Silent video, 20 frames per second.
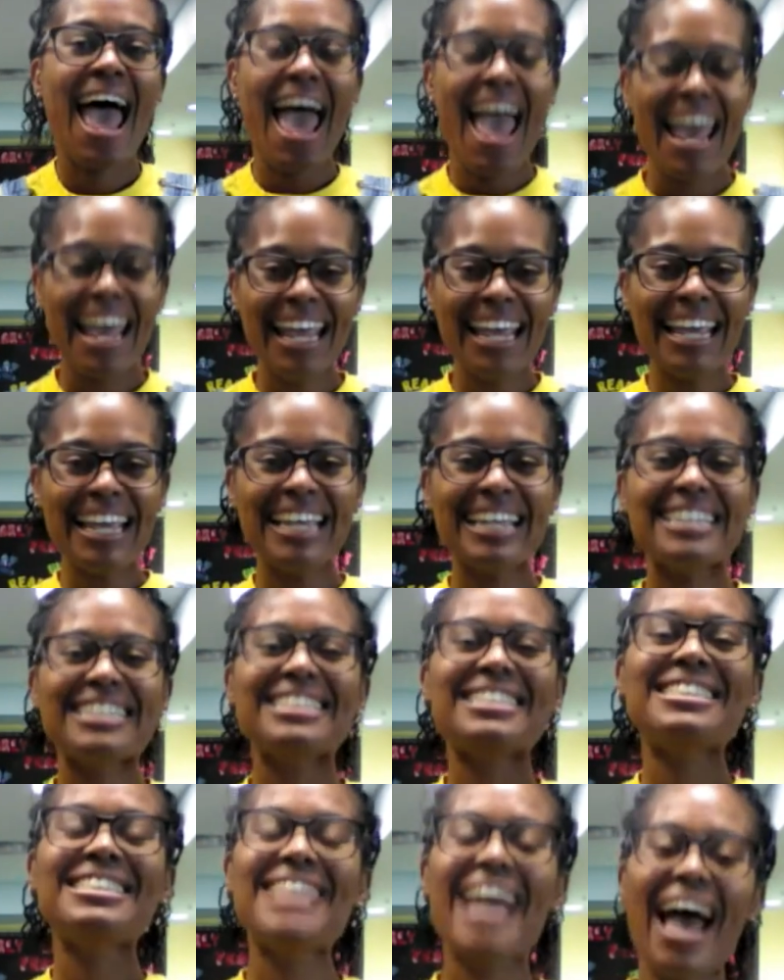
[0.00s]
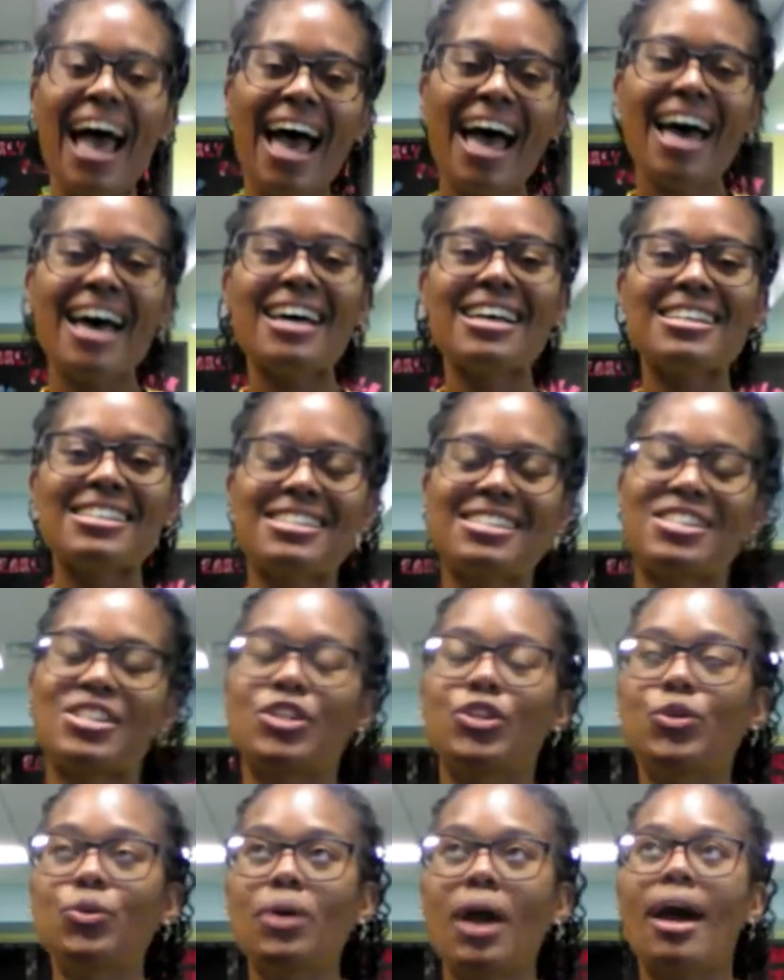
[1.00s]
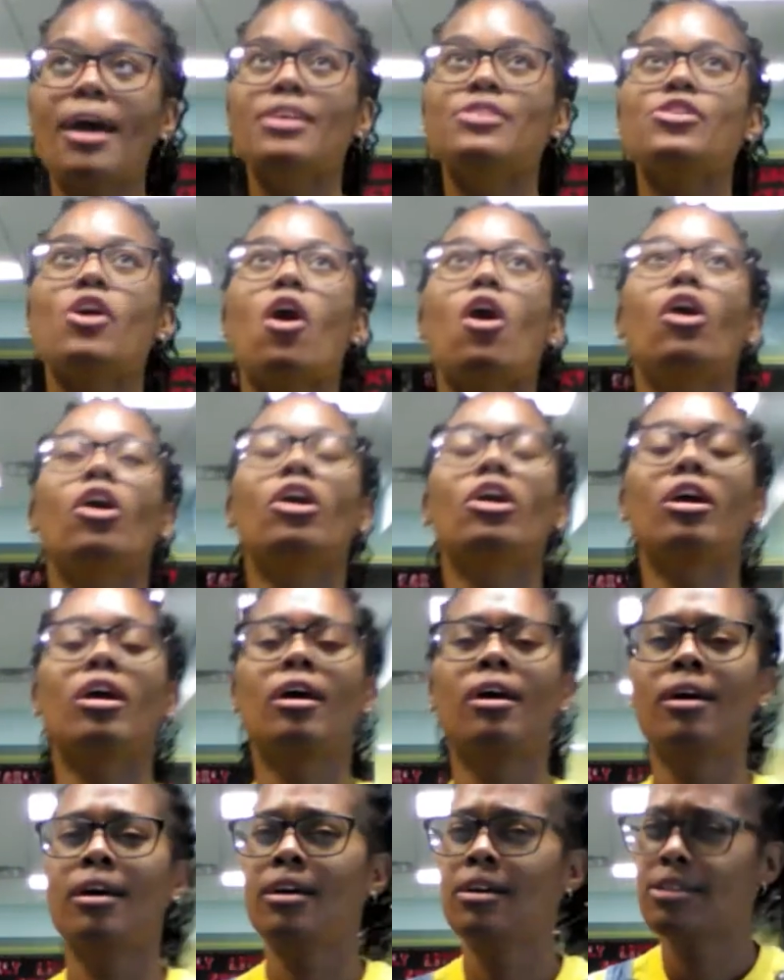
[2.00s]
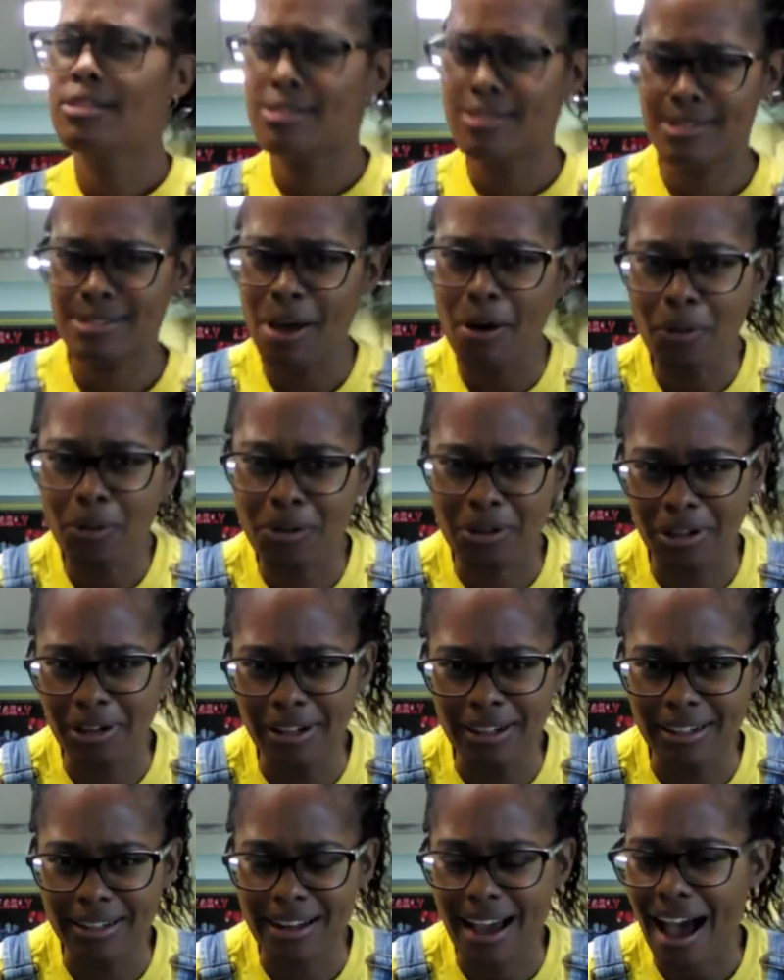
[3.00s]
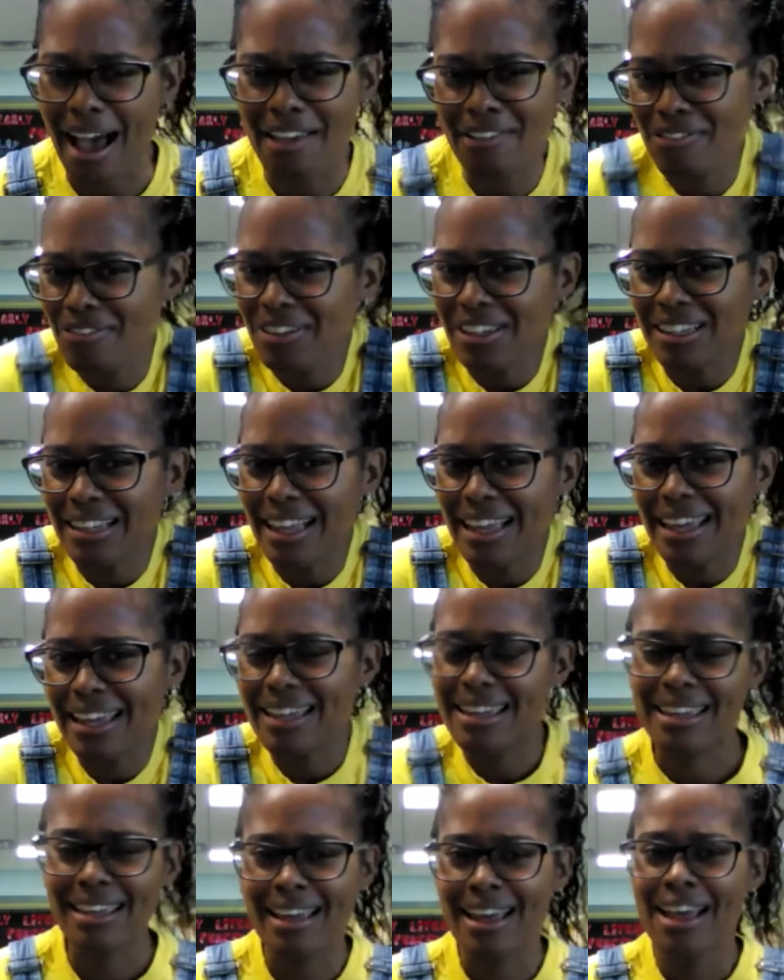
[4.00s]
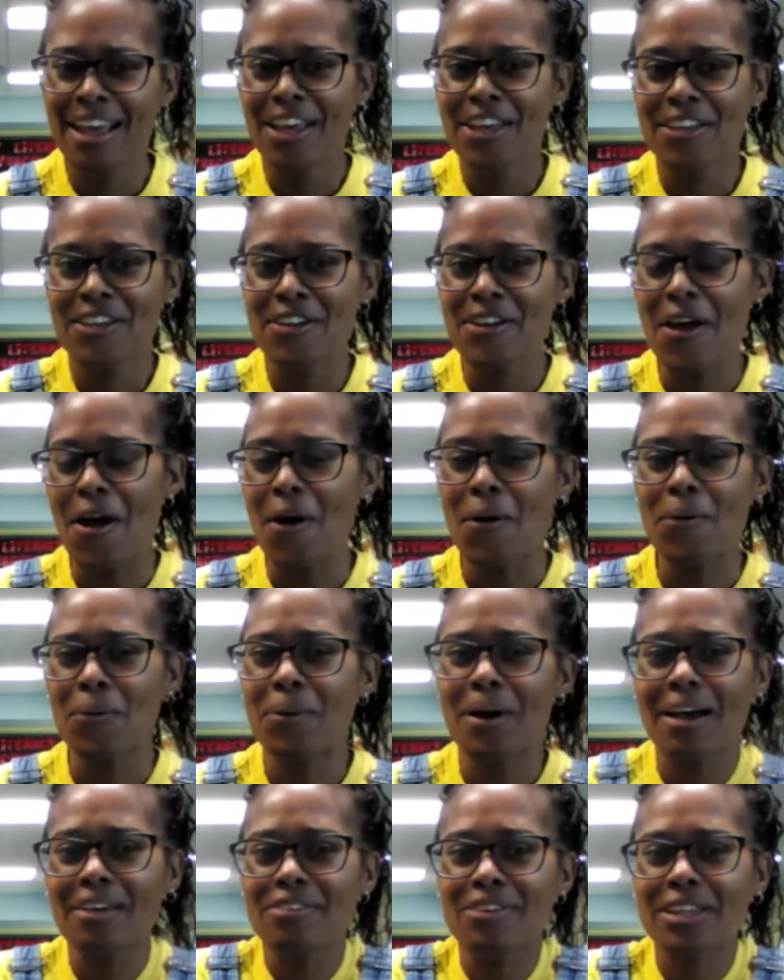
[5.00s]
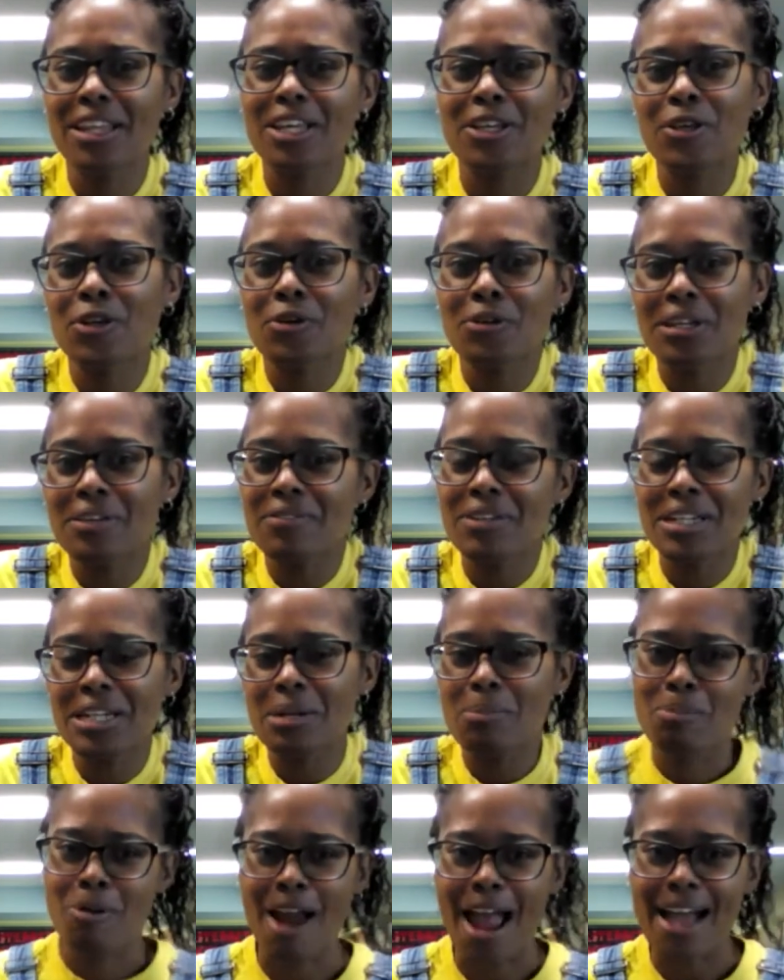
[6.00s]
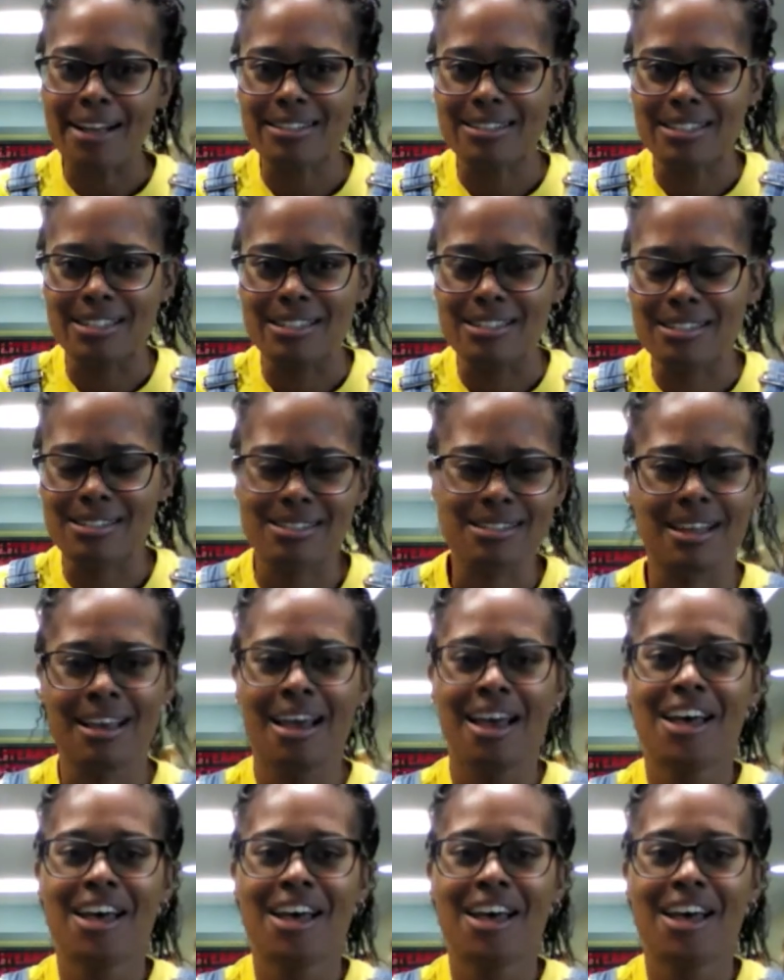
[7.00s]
8. Yes, you guys are so good. I feel like, you don't even need practice.